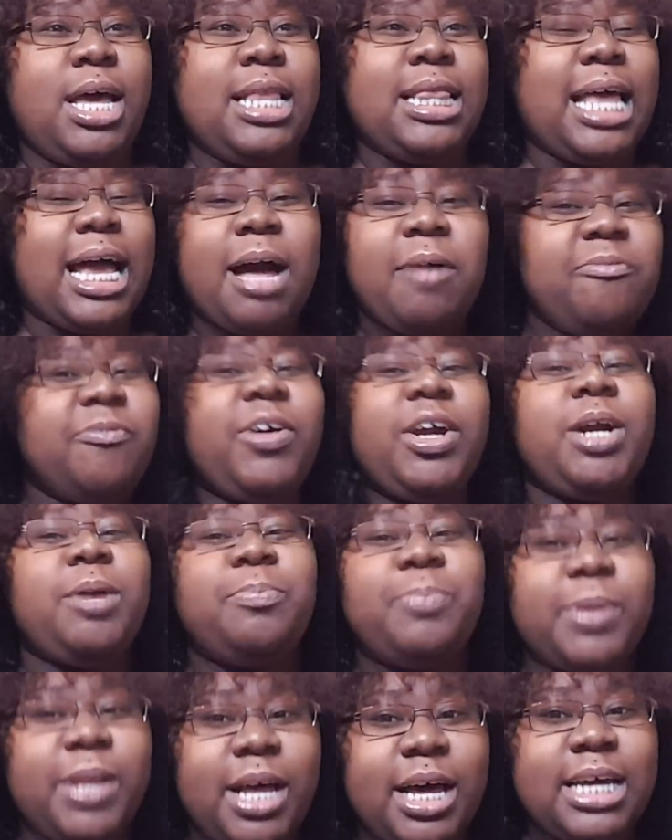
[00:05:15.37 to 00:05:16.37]
Like, I'm very
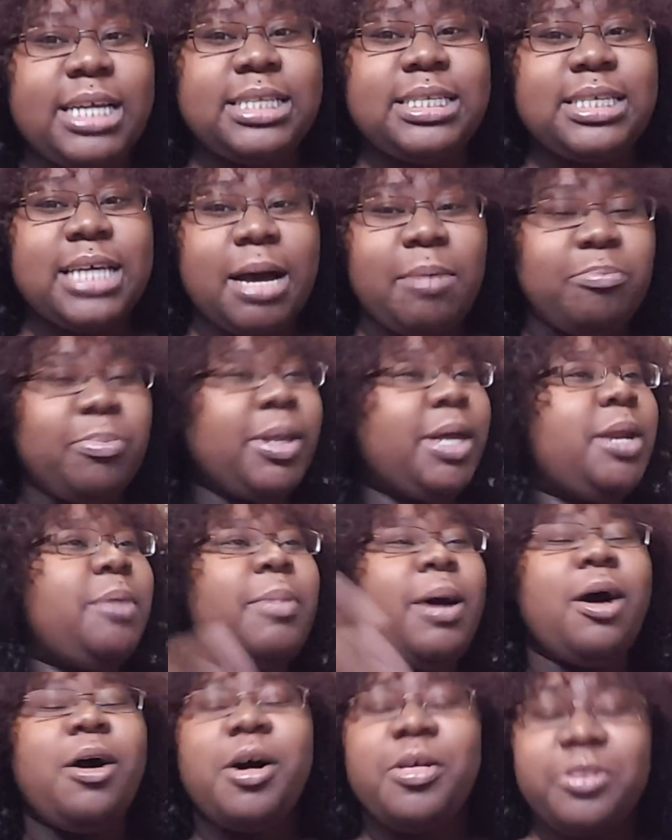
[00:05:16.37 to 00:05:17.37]
blunt. I'm blunt
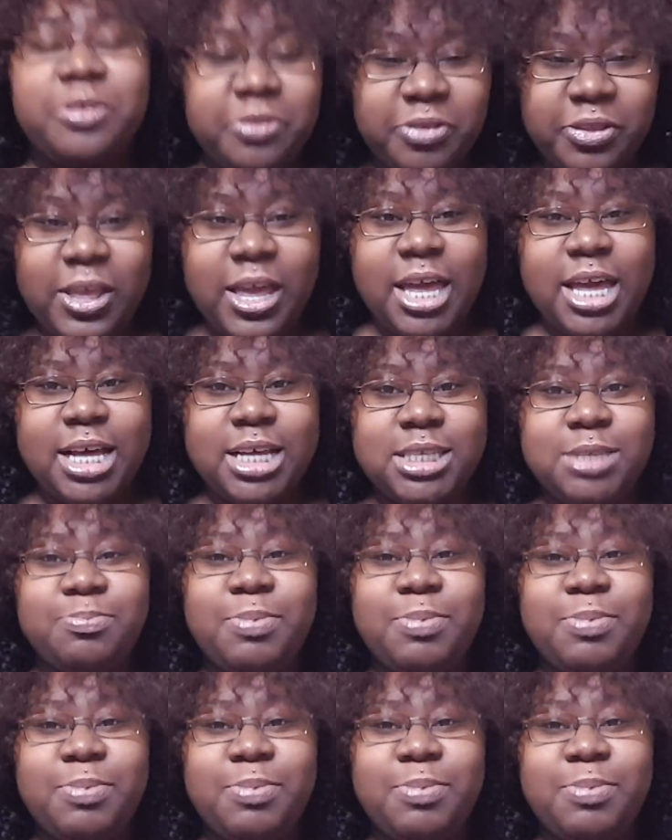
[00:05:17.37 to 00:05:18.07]
about other things.